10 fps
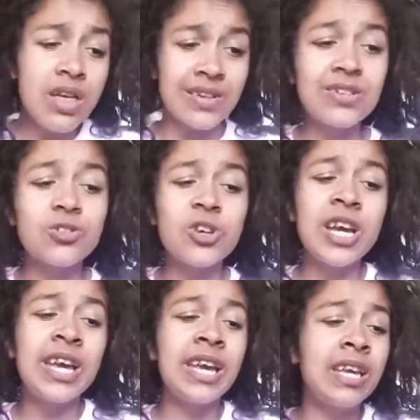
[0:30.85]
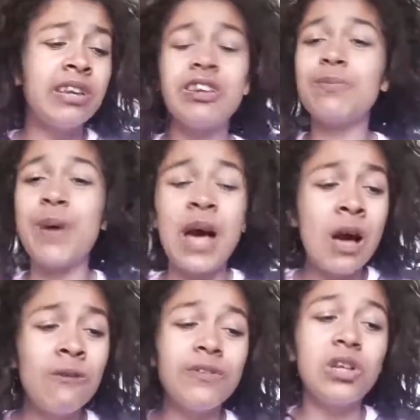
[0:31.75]
This train is
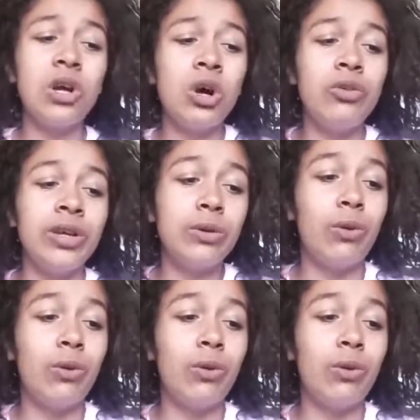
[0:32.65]
bound for glory,